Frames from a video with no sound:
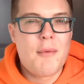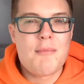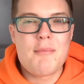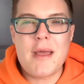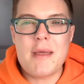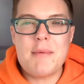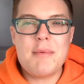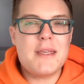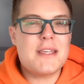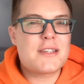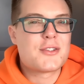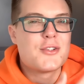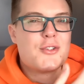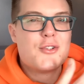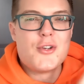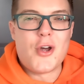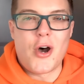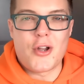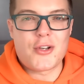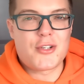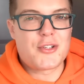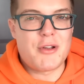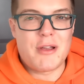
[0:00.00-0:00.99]
Maybe it's
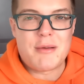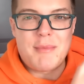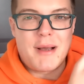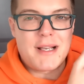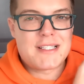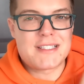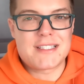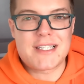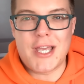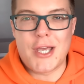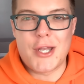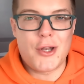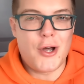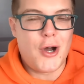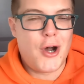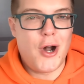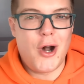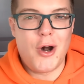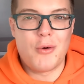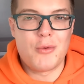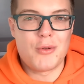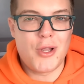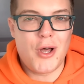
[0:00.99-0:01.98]
not doing my skin a
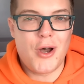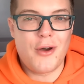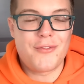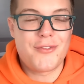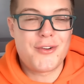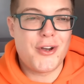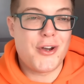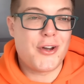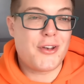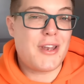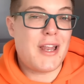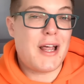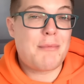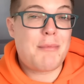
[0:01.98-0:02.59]
whole lot of good.